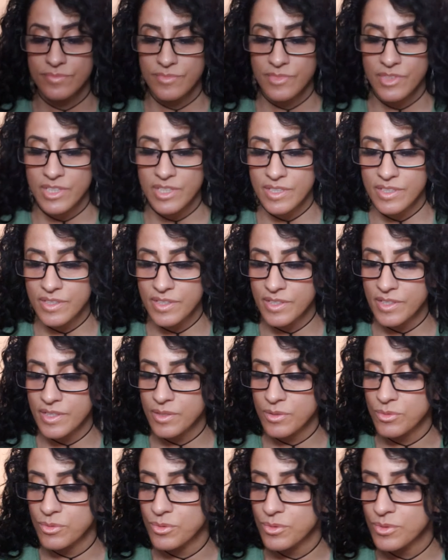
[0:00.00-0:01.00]
Can I get
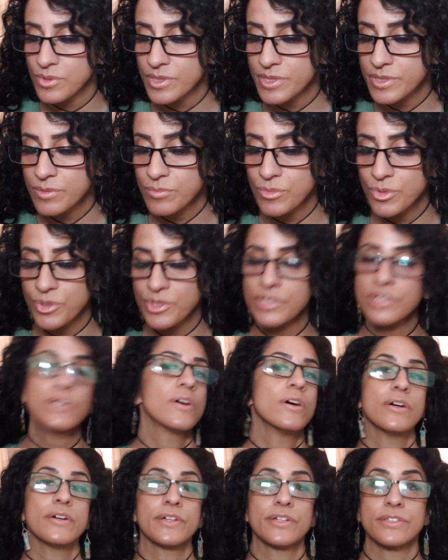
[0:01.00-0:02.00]
one more
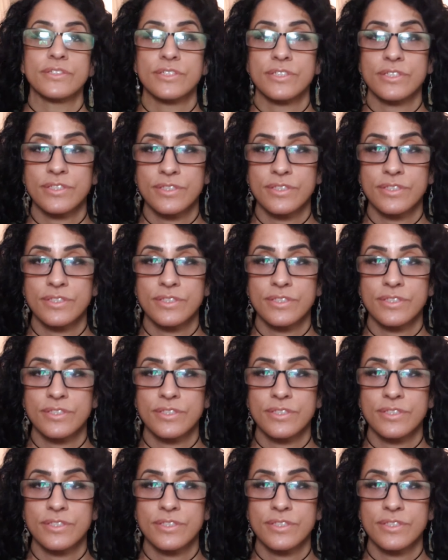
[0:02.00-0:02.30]
card?